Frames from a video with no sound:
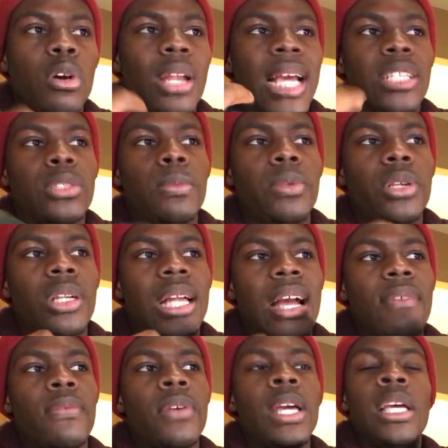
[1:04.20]
more like something you'd
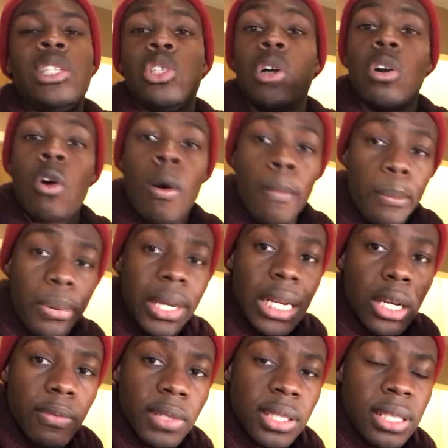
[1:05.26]
have to accompany
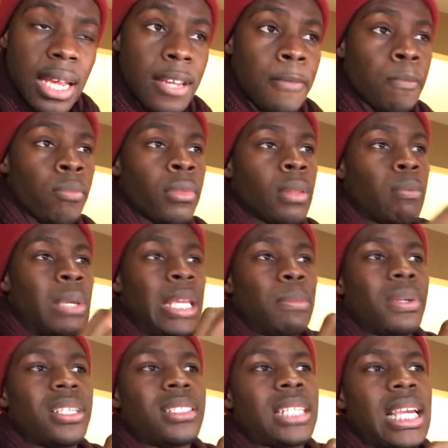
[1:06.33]
another scent
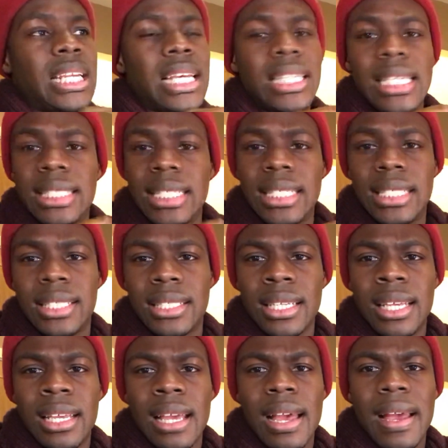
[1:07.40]
people are saying that this is
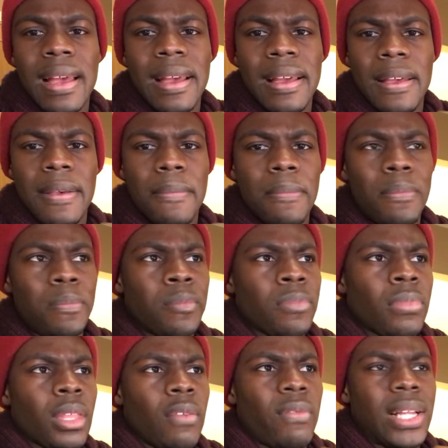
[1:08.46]
um,
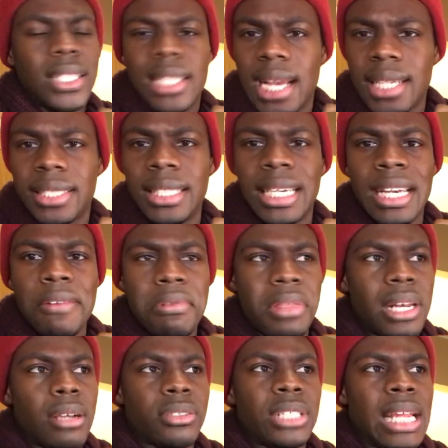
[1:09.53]
fantastic and
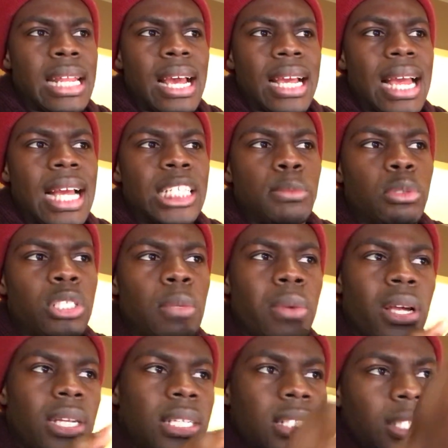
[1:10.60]
everything else like that guys but to be
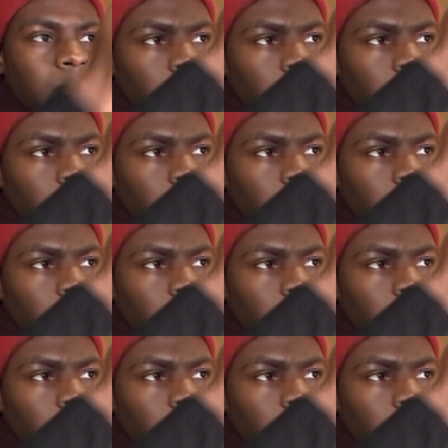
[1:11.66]
honest